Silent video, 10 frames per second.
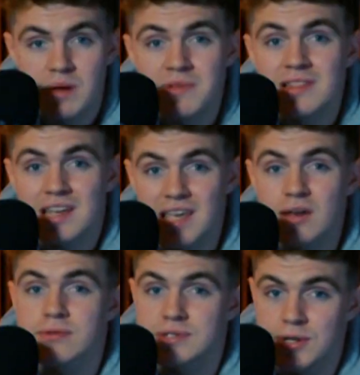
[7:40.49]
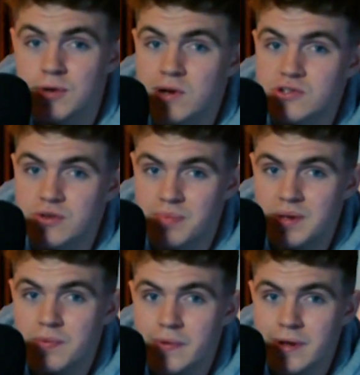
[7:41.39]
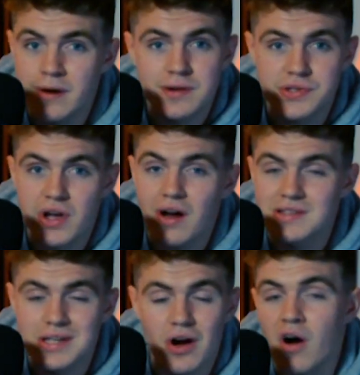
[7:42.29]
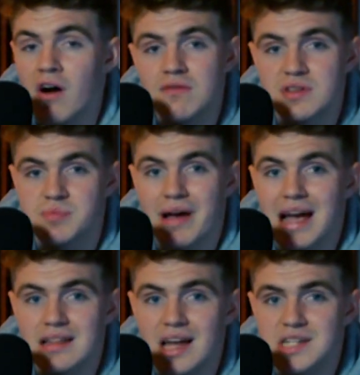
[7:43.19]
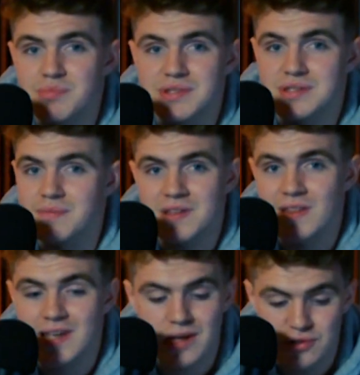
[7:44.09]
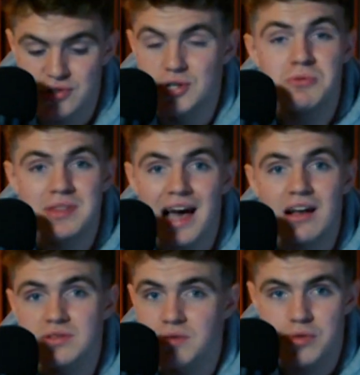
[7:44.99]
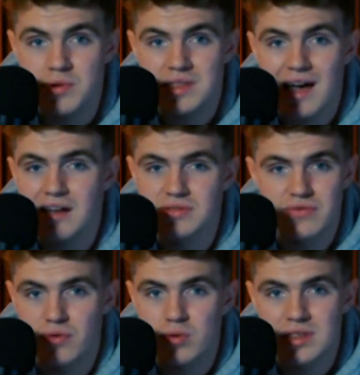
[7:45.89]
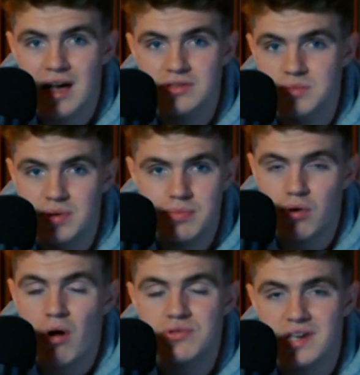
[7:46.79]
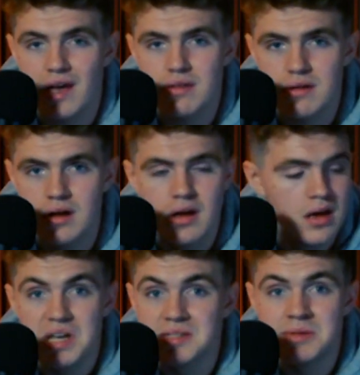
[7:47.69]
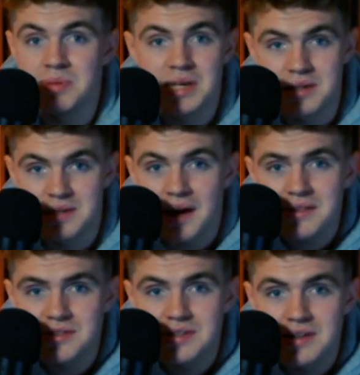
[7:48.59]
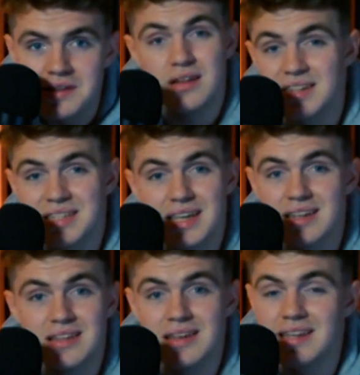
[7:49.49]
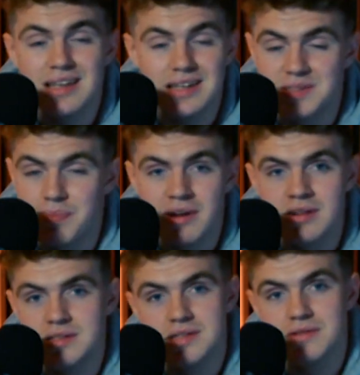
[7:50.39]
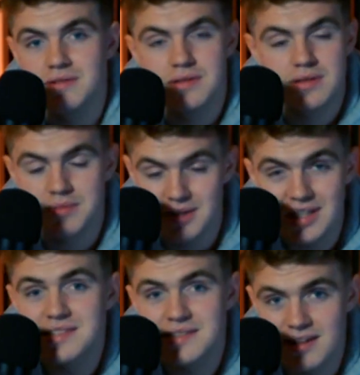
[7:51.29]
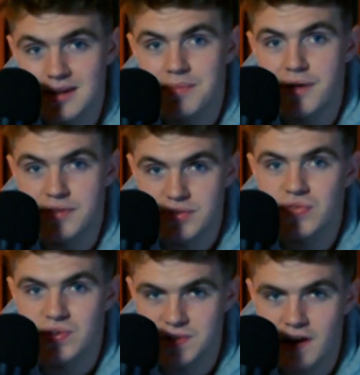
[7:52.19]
Something that kills 200 people a year is causing all of this backlash, but something that kills 2,000, 3,000, 4,000 people altogether isn't being touched? Not to get into any conspiracies or anything, but let's think about this for a